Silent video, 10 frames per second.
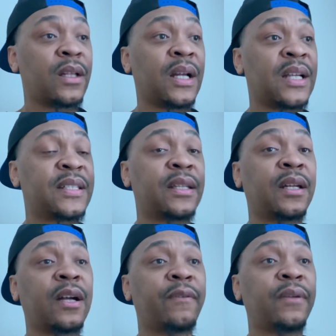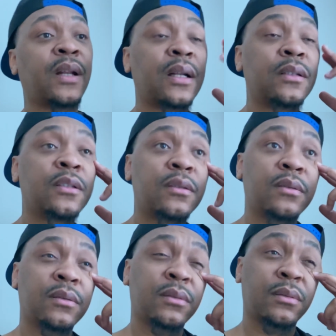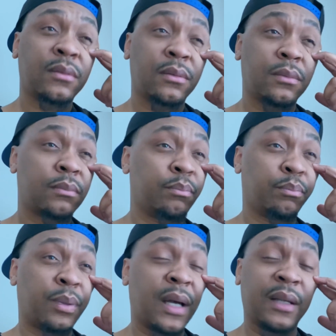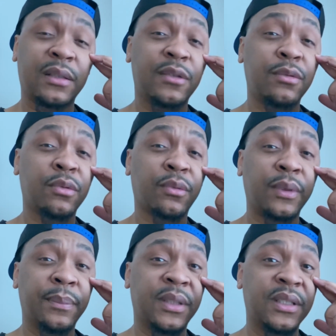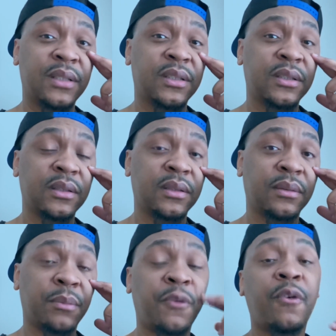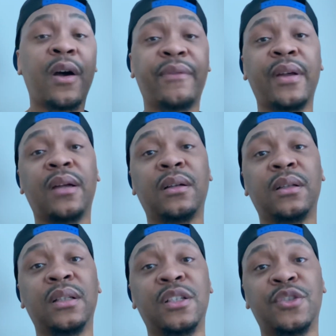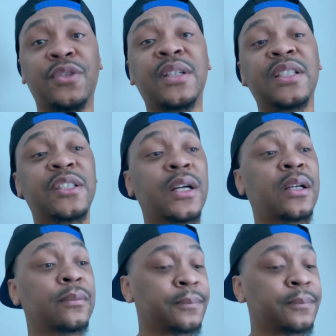I stayed out for like probably 2 or 3 months before I found another trucking job.